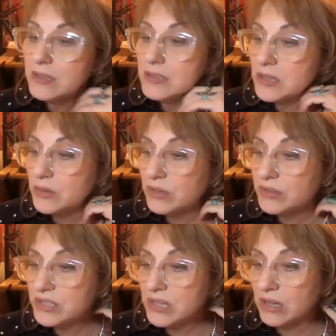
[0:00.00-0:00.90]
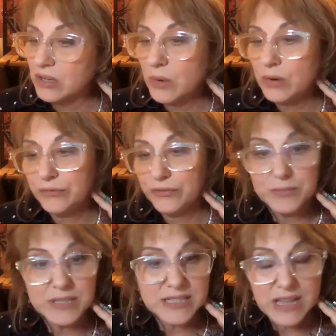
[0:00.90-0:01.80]
So there's a quote from
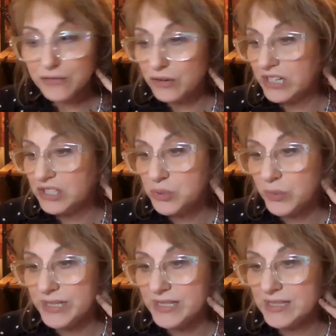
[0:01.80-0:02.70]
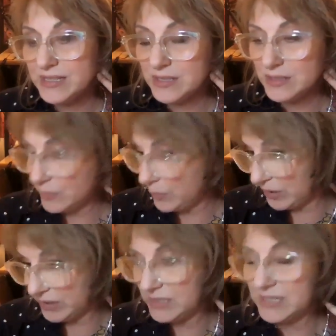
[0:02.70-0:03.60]
Discovering Choices, the
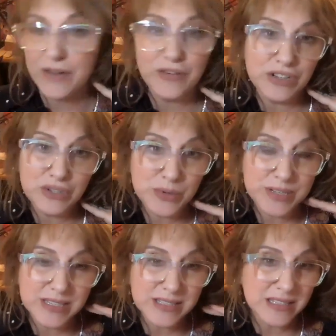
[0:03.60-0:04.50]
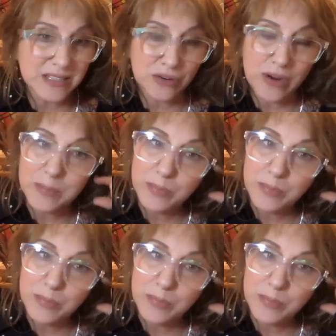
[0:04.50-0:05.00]
book Discovering Choices. It's a great